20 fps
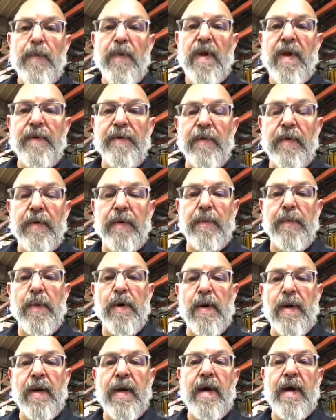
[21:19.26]
Have a little
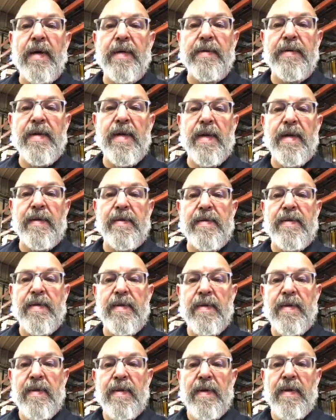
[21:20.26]
more content
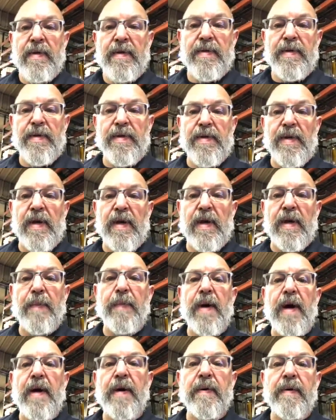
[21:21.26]
to talk
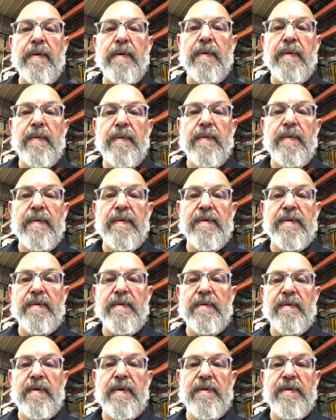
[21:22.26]
about.
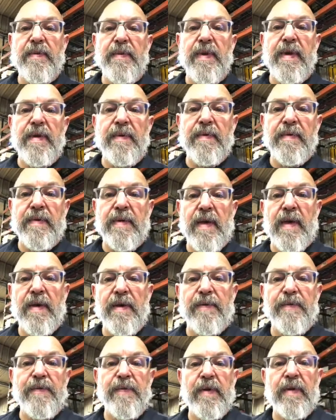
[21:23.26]
This week was kind
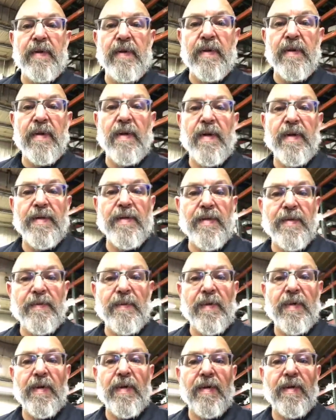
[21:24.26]
of filler, and I just
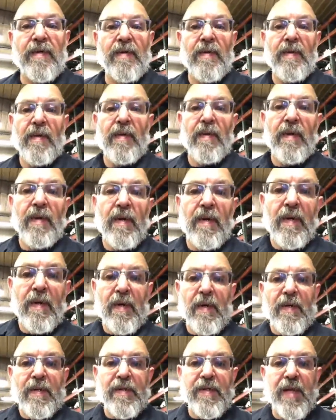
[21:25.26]
wanted to
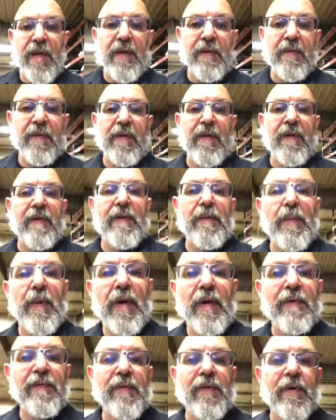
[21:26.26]
chat with
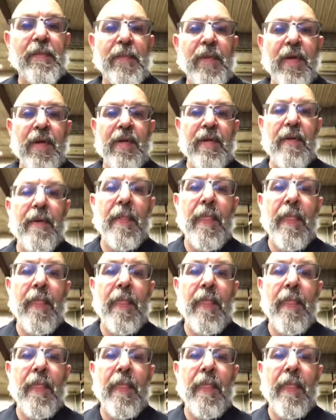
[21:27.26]
everybody for a minute.